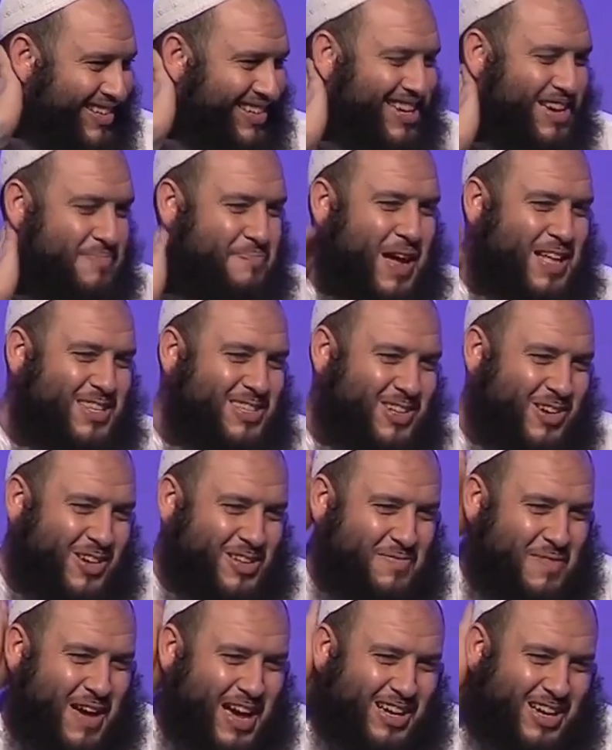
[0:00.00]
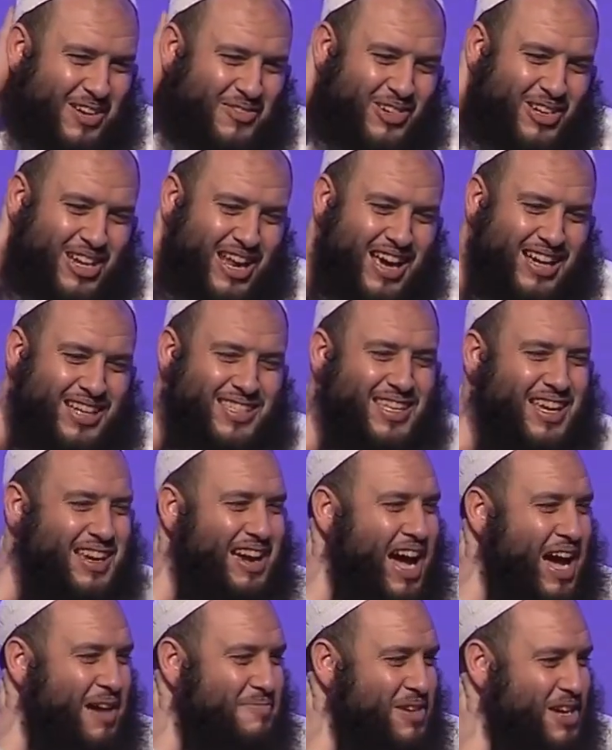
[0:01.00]
He pats you on the back of your neck, say,
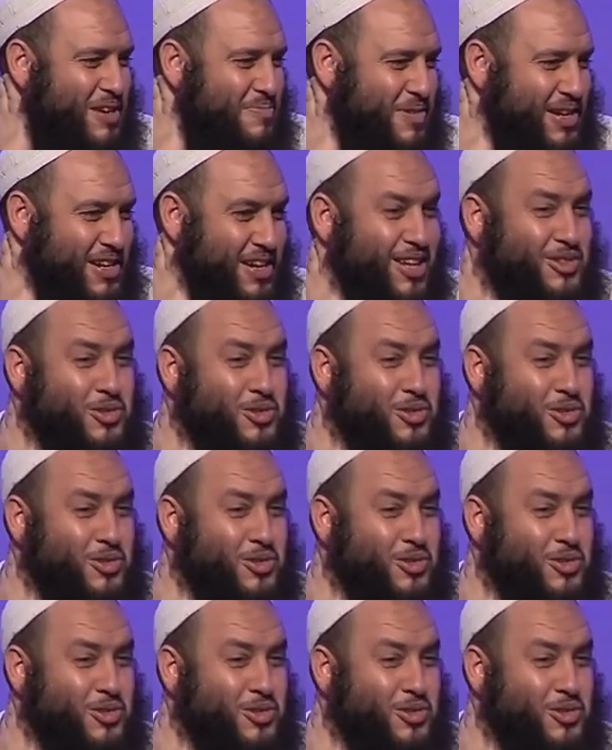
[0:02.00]
Habibi.